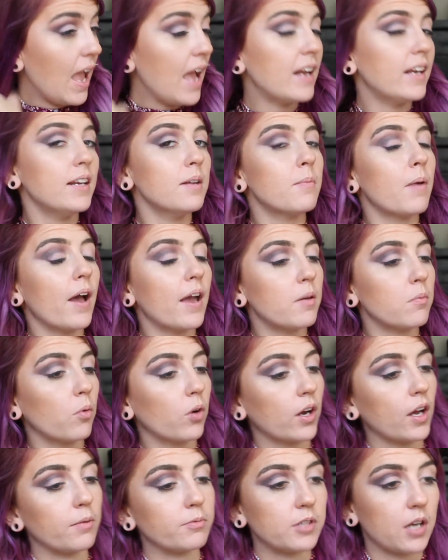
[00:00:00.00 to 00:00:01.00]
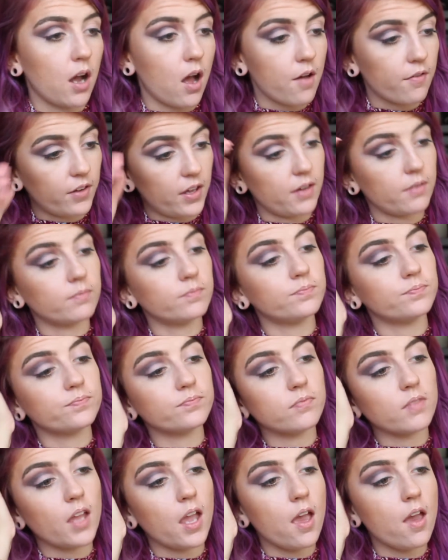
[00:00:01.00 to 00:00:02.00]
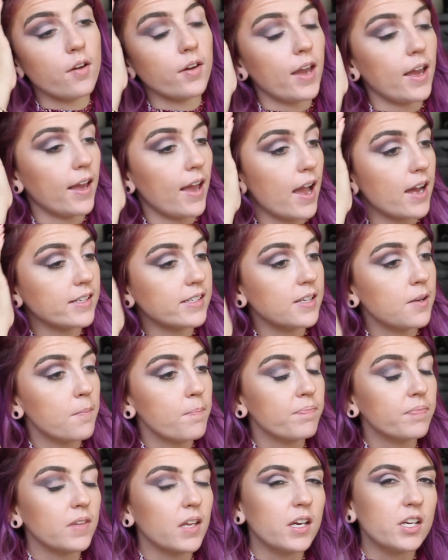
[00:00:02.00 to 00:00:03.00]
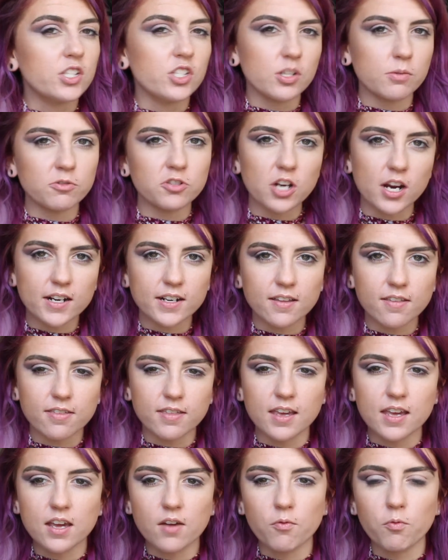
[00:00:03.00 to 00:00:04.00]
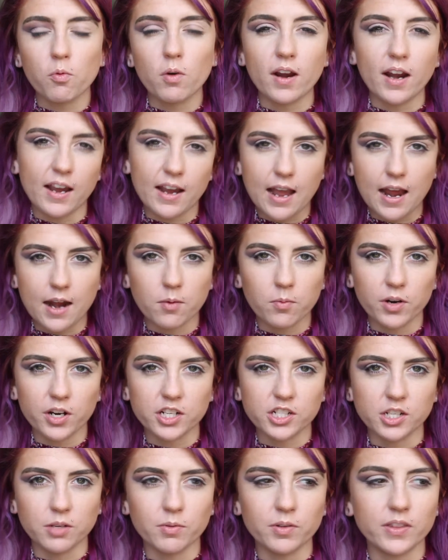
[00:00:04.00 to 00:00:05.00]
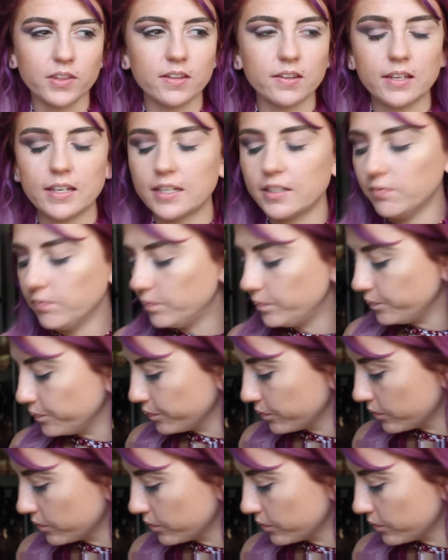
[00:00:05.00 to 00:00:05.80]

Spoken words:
I need about 8 more cups of coffee. Okay guys, so I'm trying to think of what I kind of want to do with the lid.